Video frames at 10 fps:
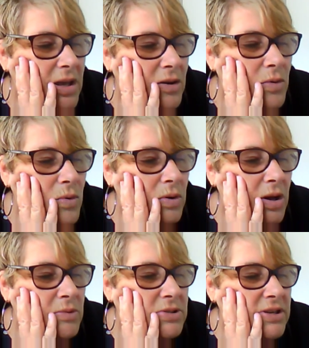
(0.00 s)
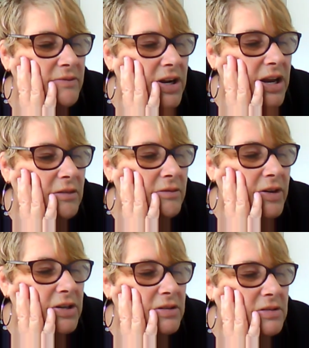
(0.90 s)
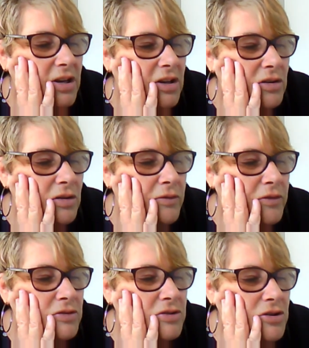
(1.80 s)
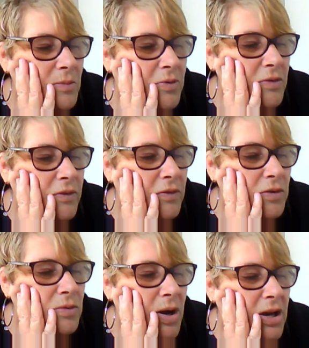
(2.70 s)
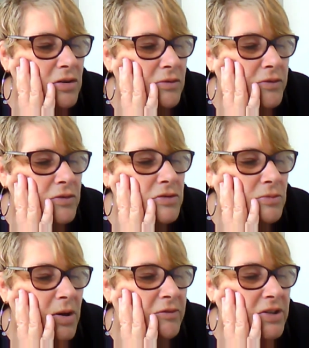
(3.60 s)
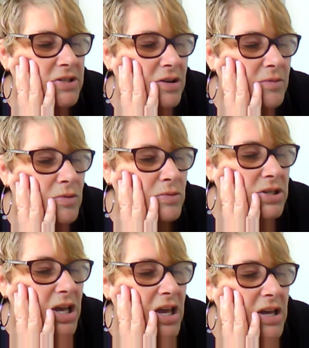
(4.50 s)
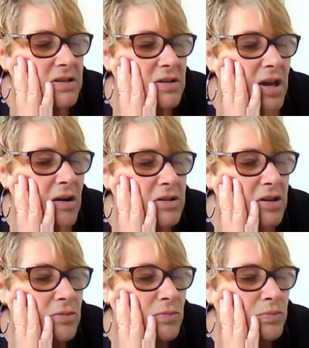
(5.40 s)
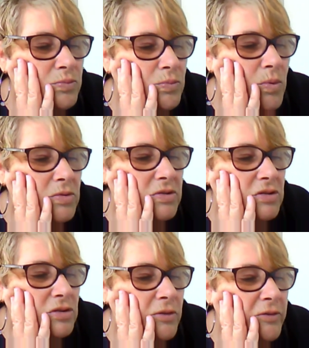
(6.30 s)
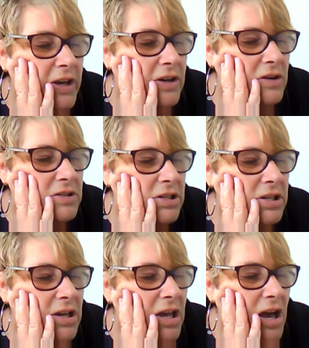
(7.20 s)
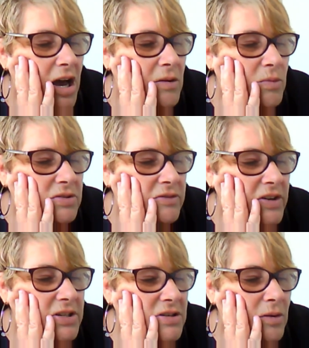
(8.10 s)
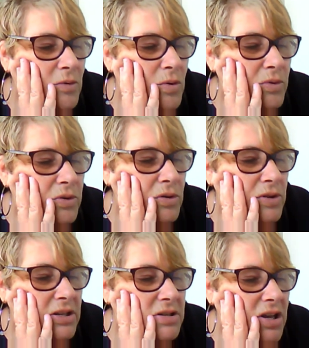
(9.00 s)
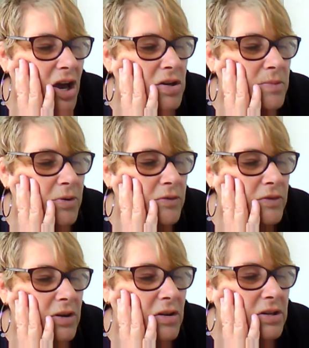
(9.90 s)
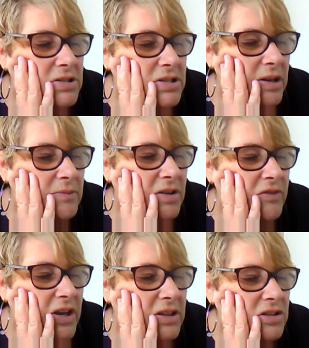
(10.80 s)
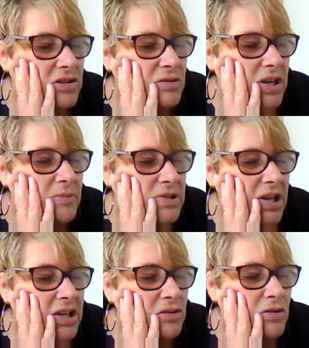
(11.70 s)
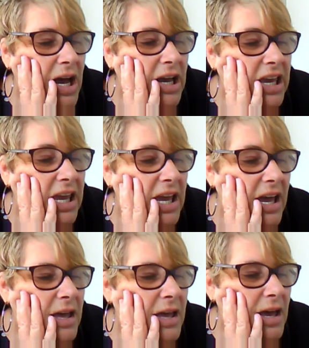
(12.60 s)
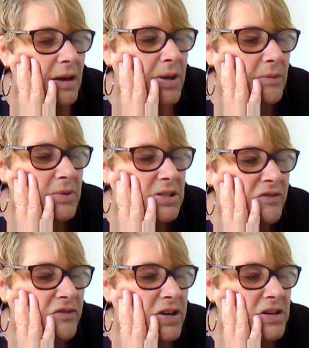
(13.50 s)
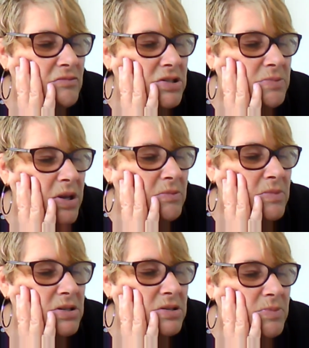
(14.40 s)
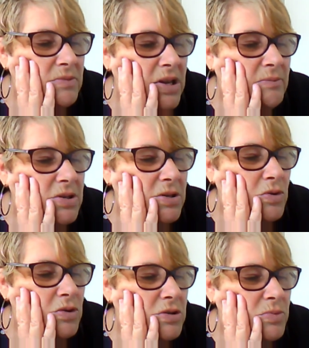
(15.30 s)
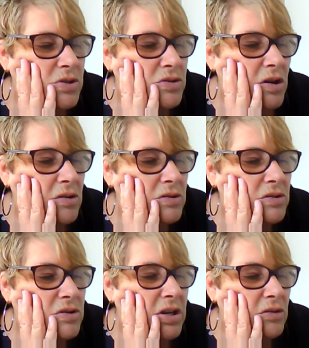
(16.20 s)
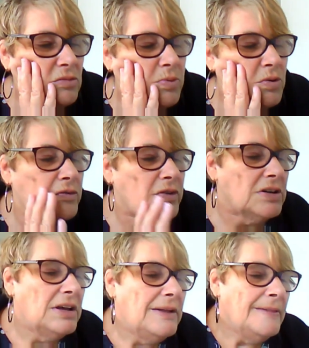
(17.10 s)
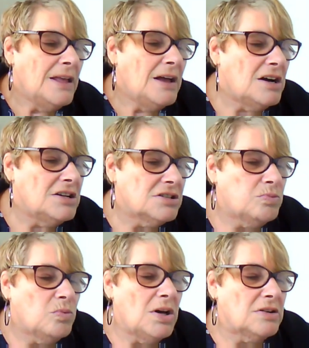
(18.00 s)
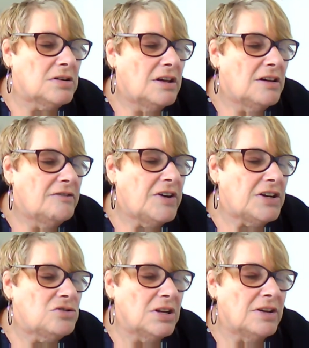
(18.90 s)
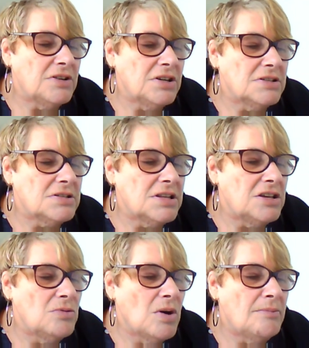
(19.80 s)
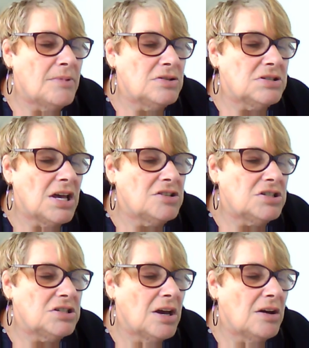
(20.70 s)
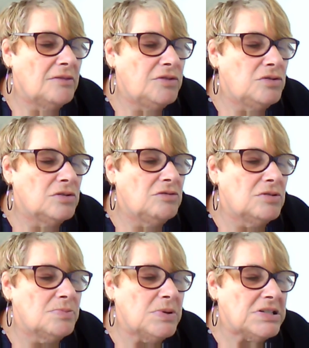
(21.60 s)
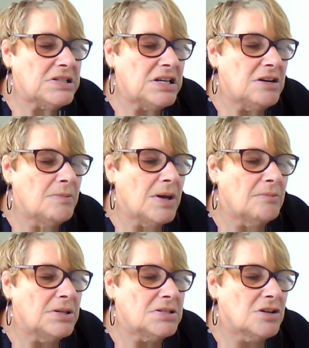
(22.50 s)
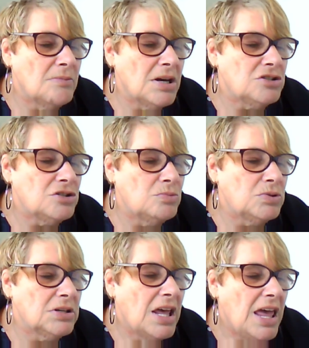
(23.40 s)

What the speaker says: Call, I was never aggravated. You refuse to show proof of who you are. You refuse my FaceTime calls. So now I don't want your fake ID. I want a FaceTime call with you. That's the only proof that accept. The fact that you keep saying you care about me as a friend and respect me as empty words when you cannot prove it. I just want factual evidence that you are Moe Sargi. Now, if you did respect and care about me so much, you wouldn't